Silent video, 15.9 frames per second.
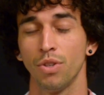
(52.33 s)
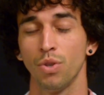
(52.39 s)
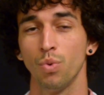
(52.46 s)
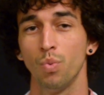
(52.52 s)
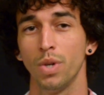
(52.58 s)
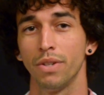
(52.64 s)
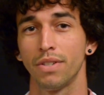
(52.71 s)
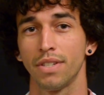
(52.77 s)
you
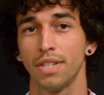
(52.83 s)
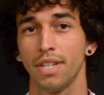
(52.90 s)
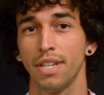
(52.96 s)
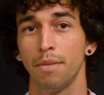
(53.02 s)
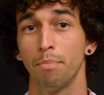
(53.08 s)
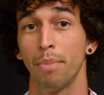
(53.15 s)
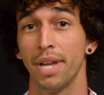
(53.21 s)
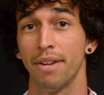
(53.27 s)
will
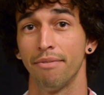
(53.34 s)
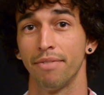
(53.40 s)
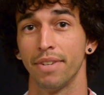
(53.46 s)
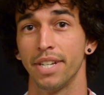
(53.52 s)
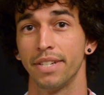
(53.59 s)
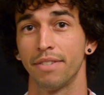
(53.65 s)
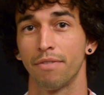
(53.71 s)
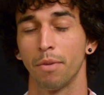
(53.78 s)
see
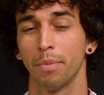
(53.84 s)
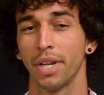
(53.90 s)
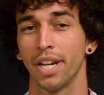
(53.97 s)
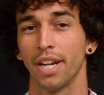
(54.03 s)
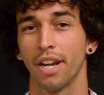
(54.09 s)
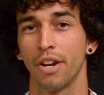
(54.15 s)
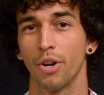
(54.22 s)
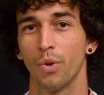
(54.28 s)
benefits from
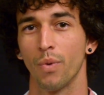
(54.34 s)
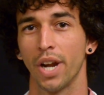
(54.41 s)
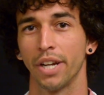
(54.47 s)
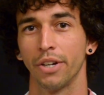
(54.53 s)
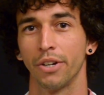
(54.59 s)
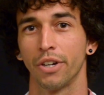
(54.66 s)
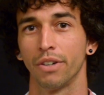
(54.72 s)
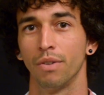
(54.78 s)
getting under
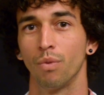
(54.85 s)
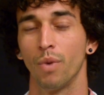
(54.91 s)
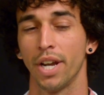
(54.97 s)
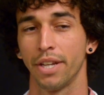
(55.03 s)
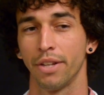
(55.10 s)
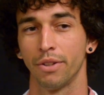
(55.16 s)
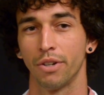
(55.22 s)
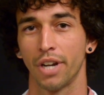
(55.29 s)

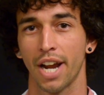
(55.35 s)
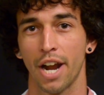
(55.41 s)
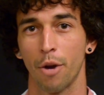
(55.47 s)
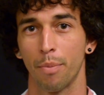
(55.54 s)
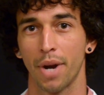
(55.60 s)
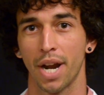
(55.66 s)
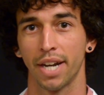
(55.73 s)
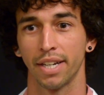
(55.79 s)
regular
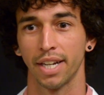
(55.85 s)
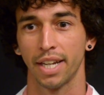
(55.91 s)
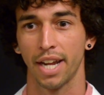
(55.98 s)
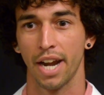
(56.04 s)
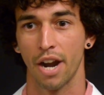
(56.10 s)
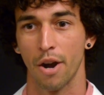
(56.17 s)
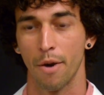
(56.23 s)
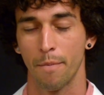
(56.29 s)
chiropractic
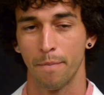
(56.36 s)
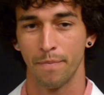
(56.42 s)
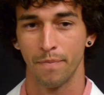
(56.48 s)
care.